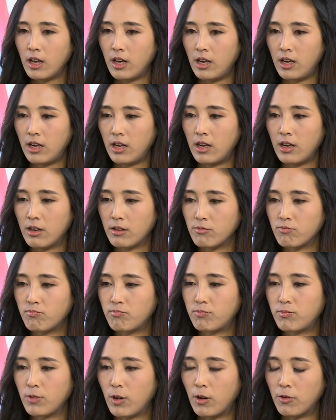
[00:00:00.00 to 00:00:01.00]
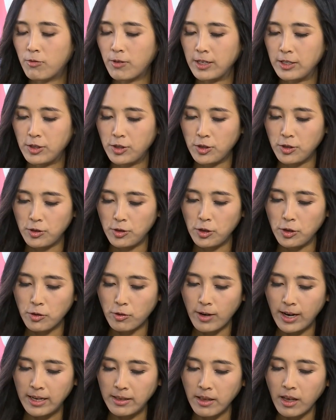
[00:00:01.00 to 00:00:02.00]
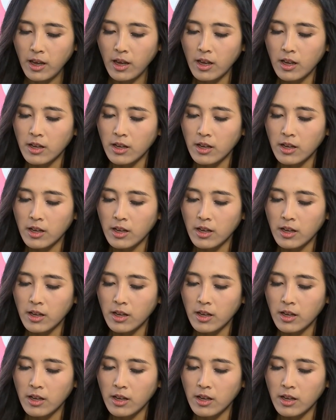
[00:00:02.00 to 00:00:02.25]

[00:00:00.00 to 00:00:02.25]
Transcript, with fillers: uh, offering to Ukraine.